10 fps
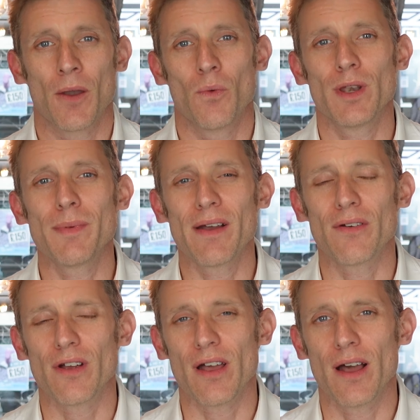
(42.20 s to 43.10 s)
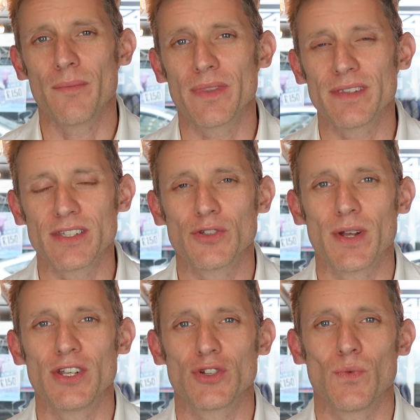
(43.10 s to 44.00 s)
What about the
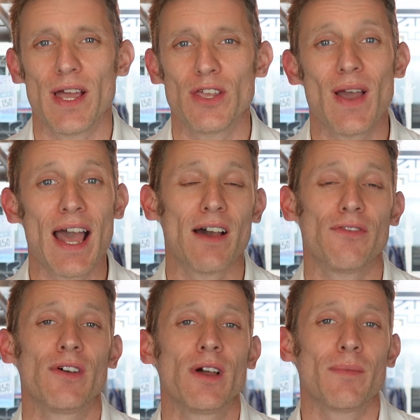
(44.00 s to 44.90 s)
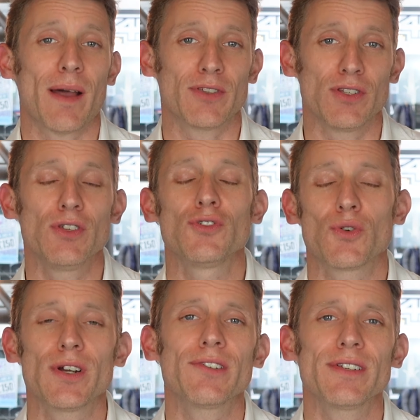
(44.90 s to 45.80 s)
situation where you have perhaps a new
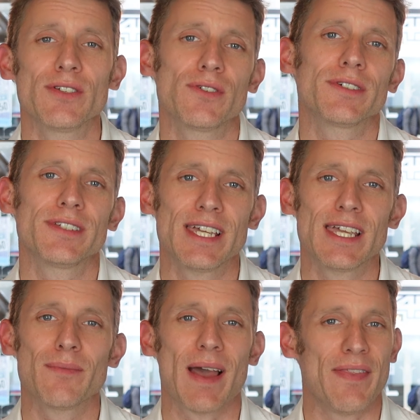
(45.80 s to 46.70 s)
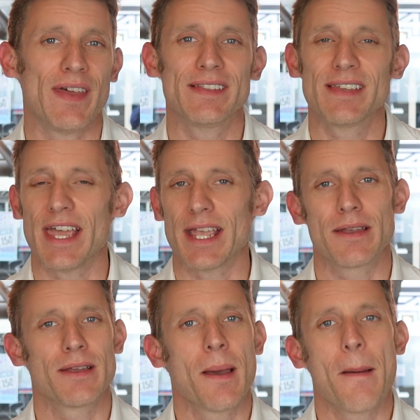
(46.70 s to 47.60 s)
joiner into your team and they
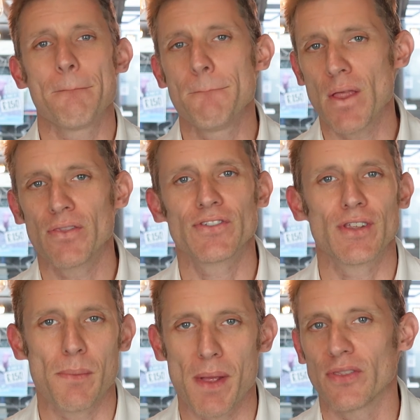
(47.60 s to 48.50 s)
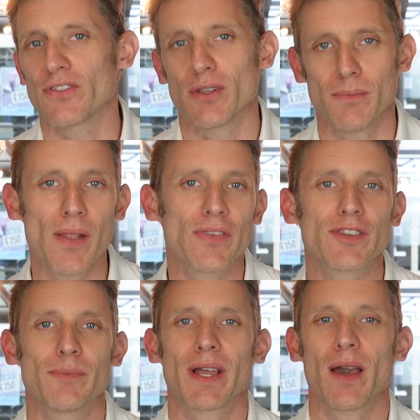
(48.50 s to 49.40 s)
take months and months and months
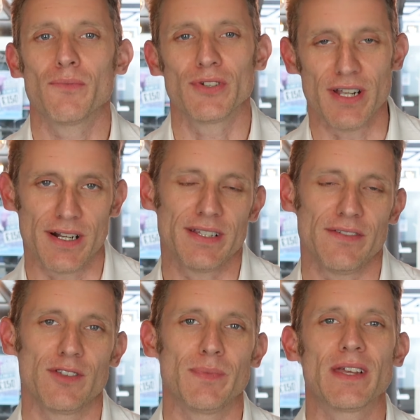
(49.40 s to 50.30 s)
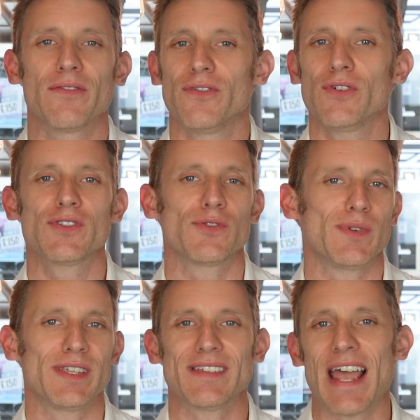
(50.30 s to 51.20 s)
to become productive, to be conversant
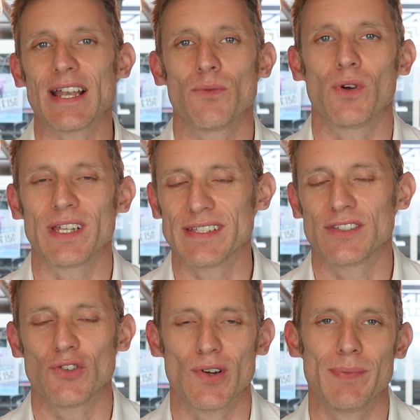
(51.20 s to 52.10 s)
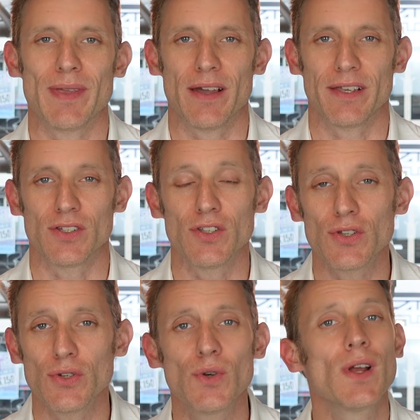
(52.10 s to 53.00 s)
with exactly what it is that your API can
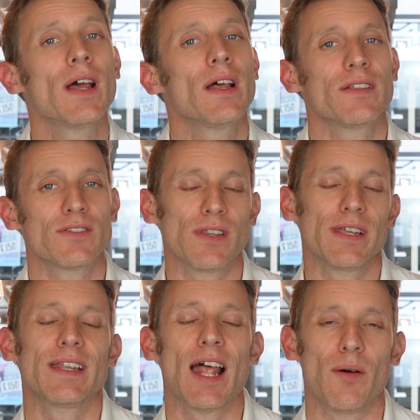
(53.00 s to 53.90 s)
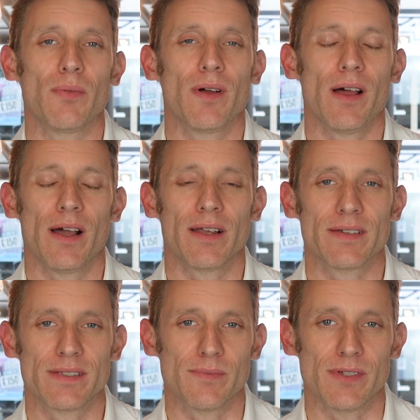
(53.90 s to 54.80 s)
do so that they can help
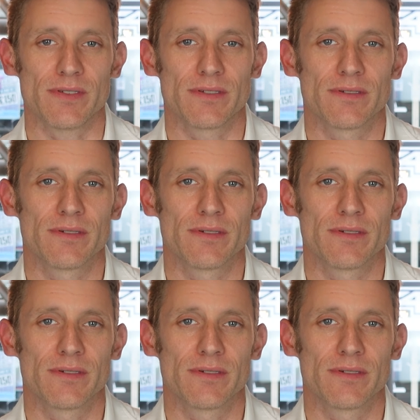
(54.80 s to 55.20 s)
customers?